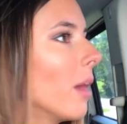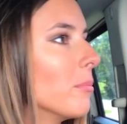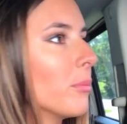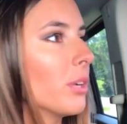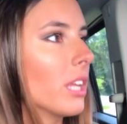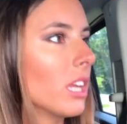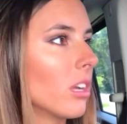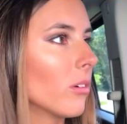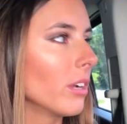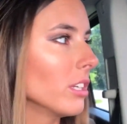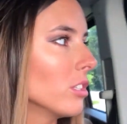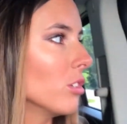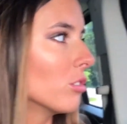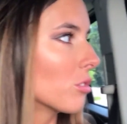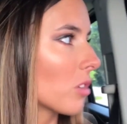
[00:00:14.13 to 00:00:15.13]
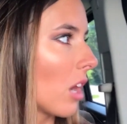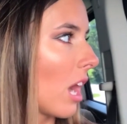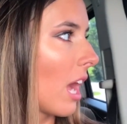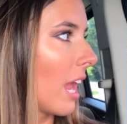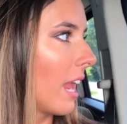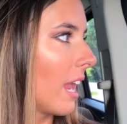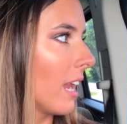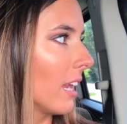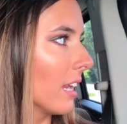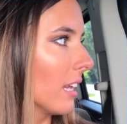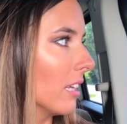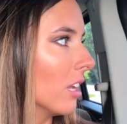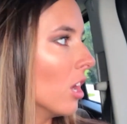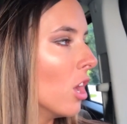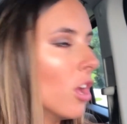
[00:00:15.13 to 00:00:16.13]
I'm really going to try
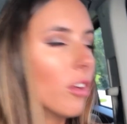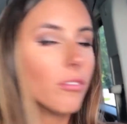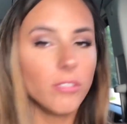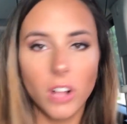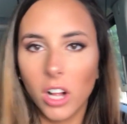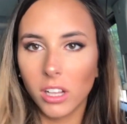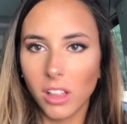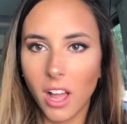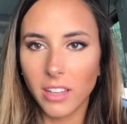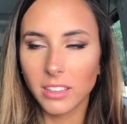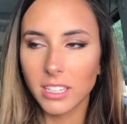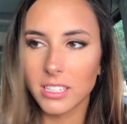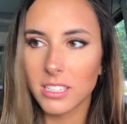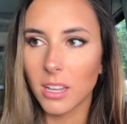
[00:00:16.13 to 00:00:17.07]
and vlog a lot this